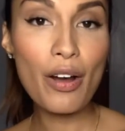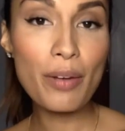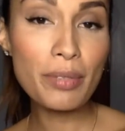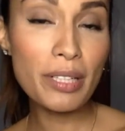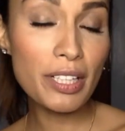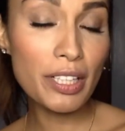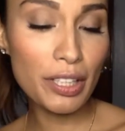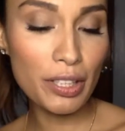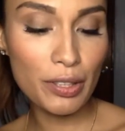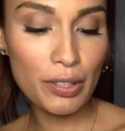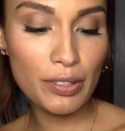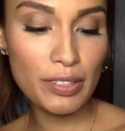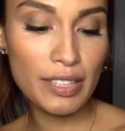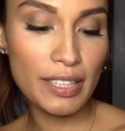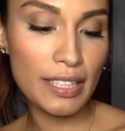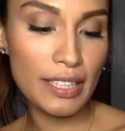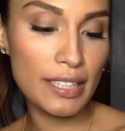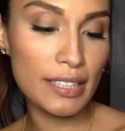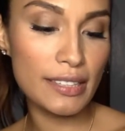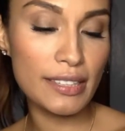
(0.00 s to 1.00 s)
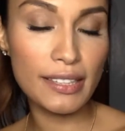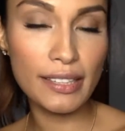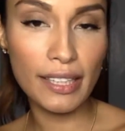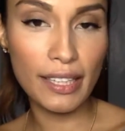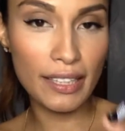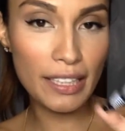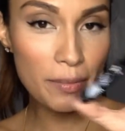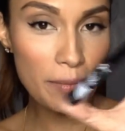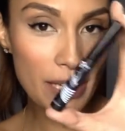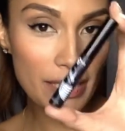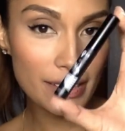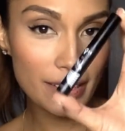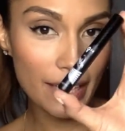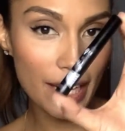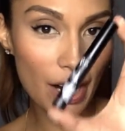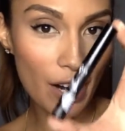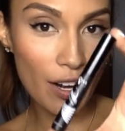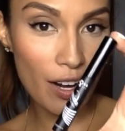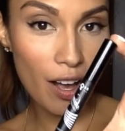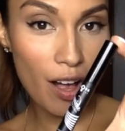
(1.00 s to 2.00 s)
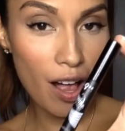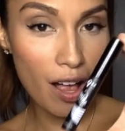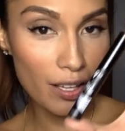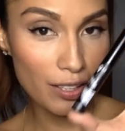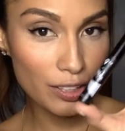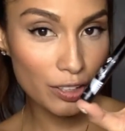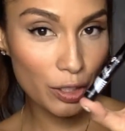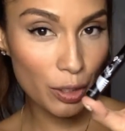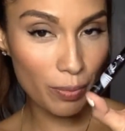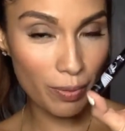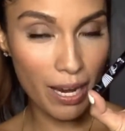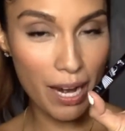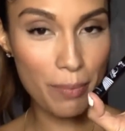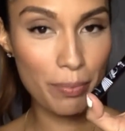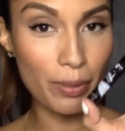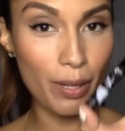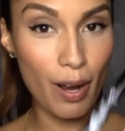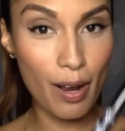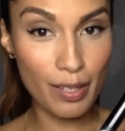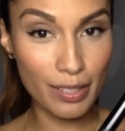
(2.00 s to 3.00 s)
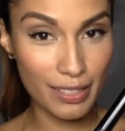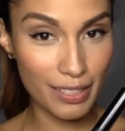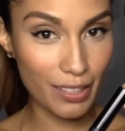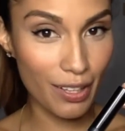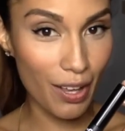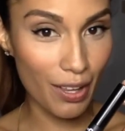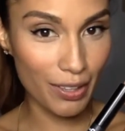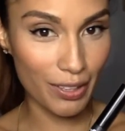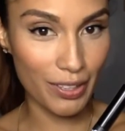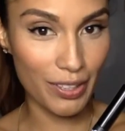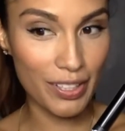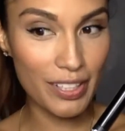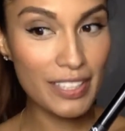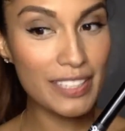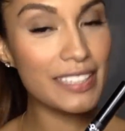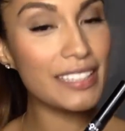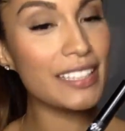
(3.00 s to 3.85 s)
I'm going to use this Skinny Mascara, also by Bronx Colors.